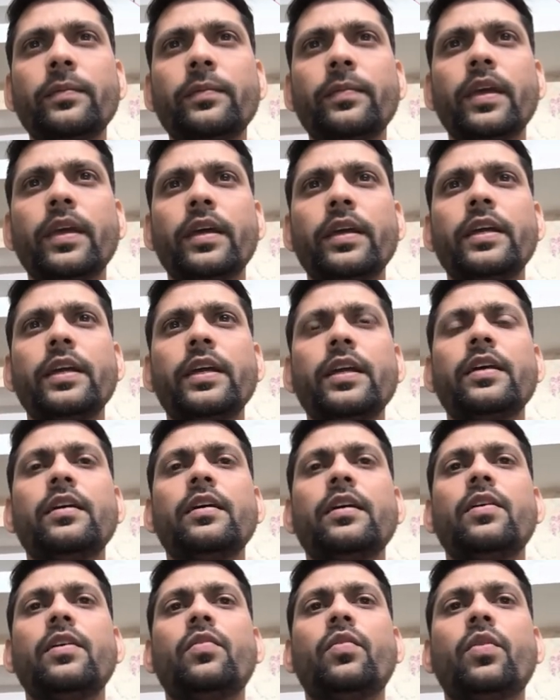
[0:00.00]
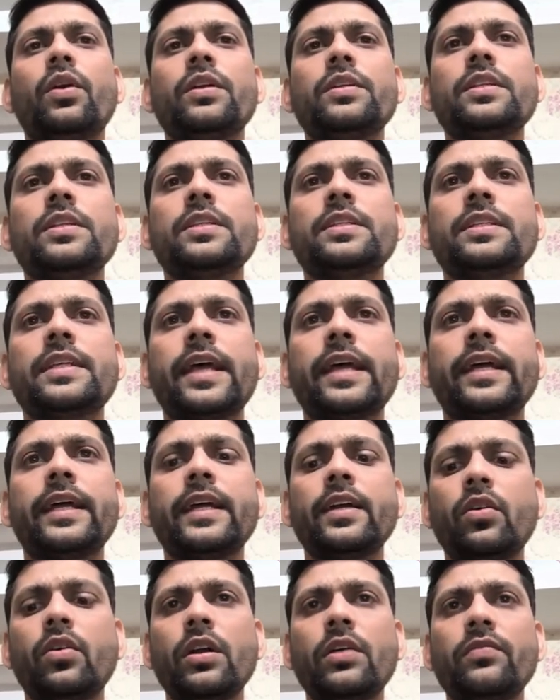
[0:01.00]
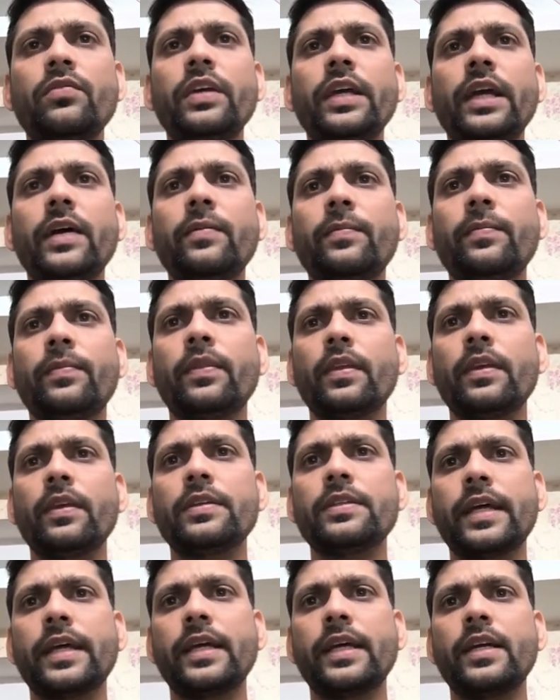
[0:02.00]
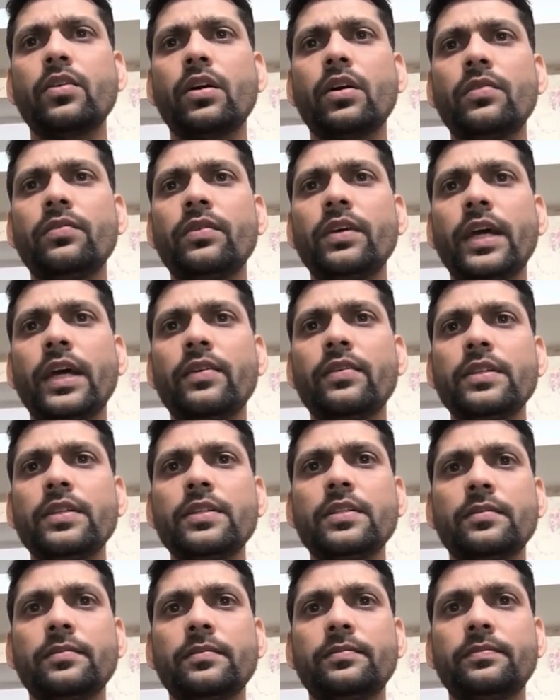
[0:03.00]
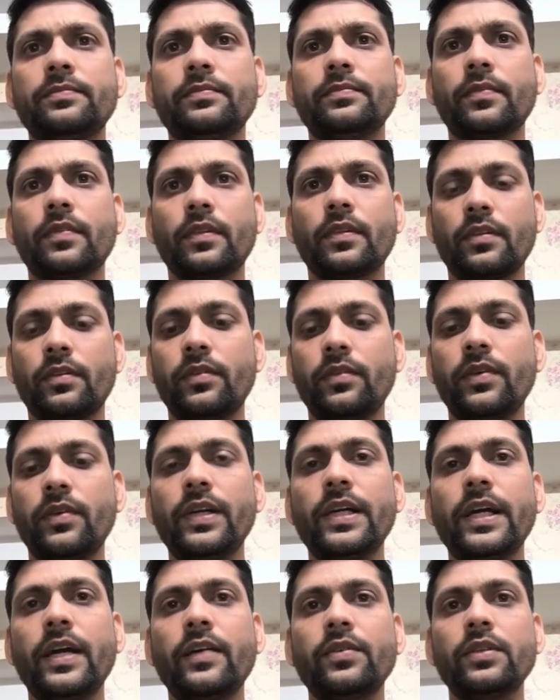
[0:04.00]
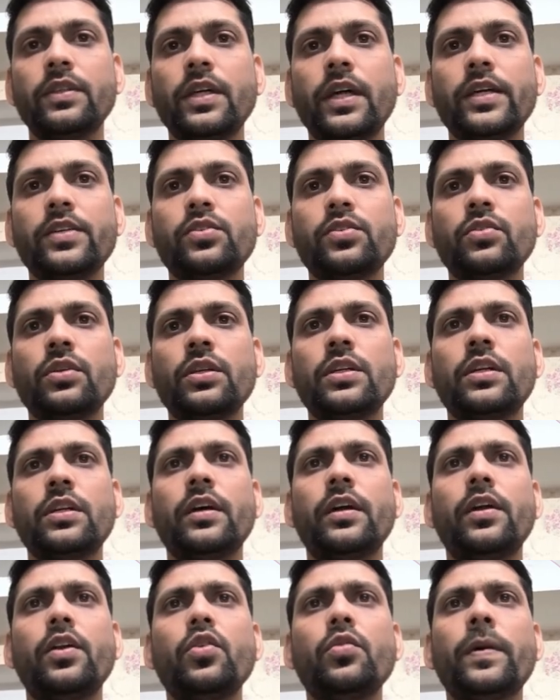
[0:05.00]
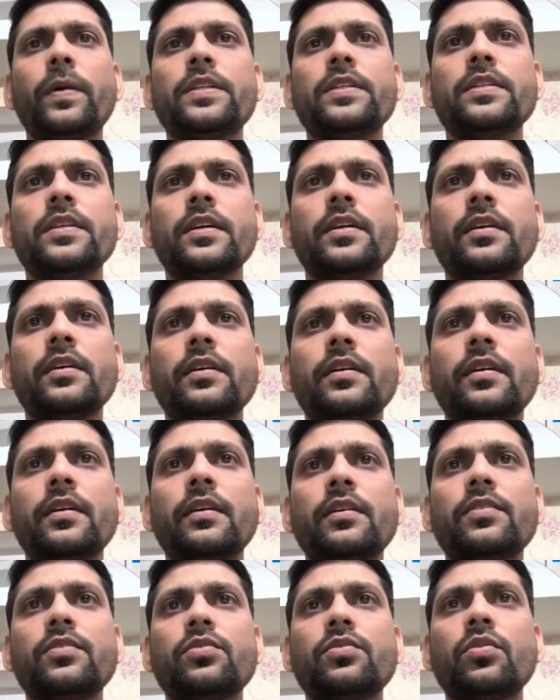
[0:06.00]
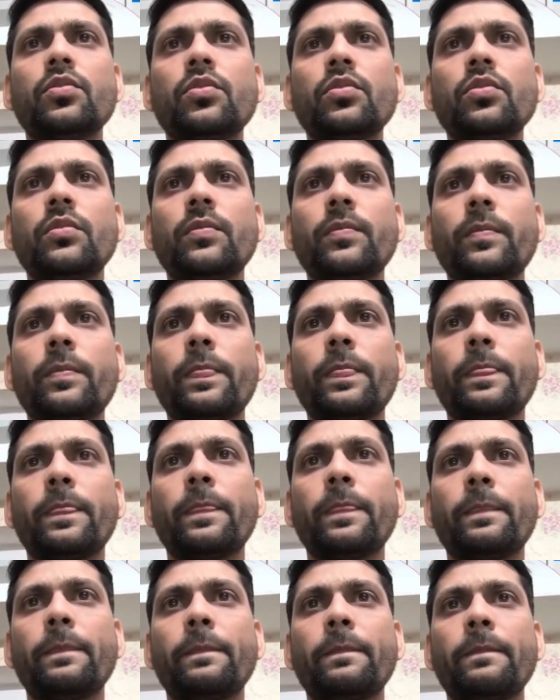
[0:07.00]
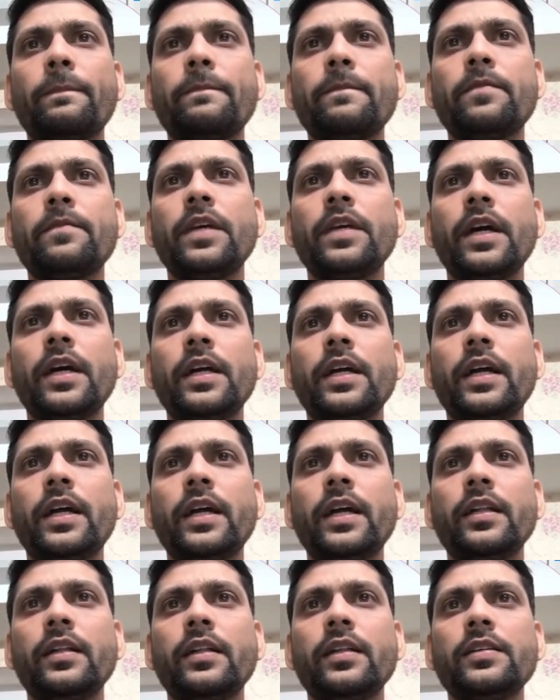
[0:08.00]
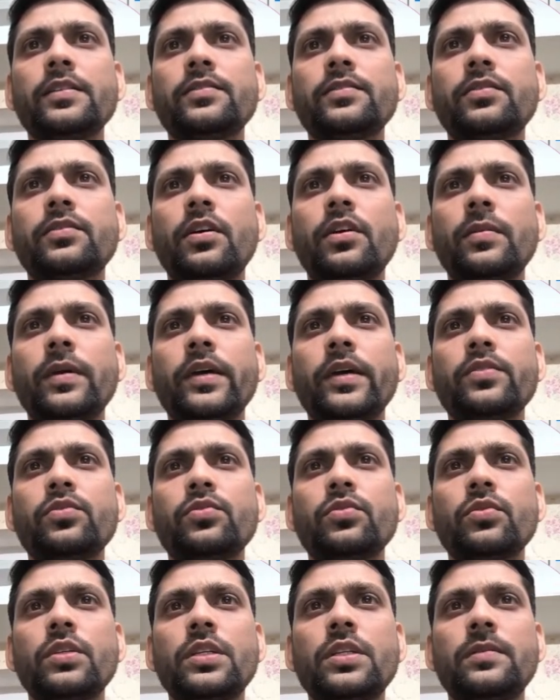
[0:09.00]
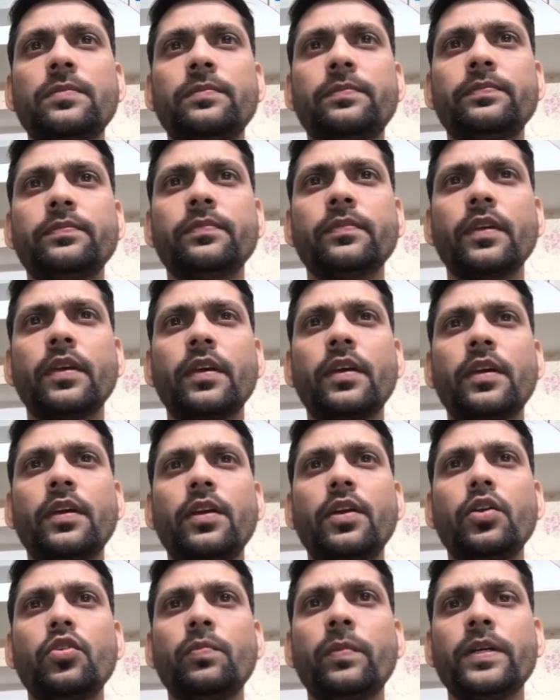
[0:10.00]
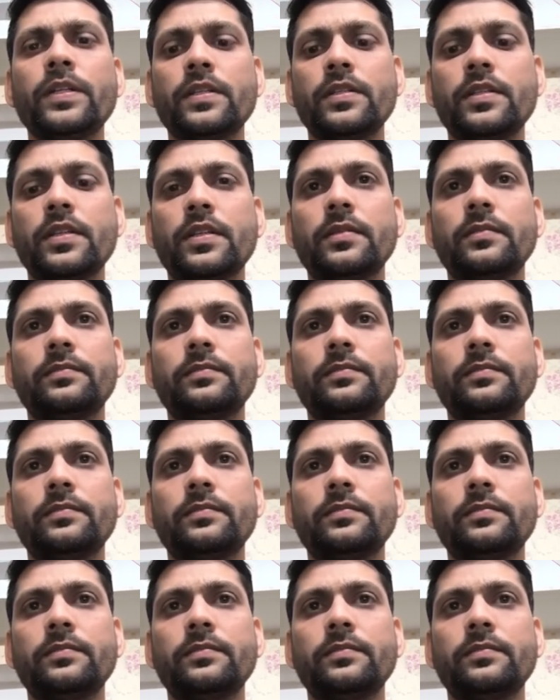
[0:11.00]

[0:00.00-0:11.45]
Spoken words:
And here, what is the second column we have? Second column we have is we will get for the actual new passenger. So we are getting this from actual new passenger.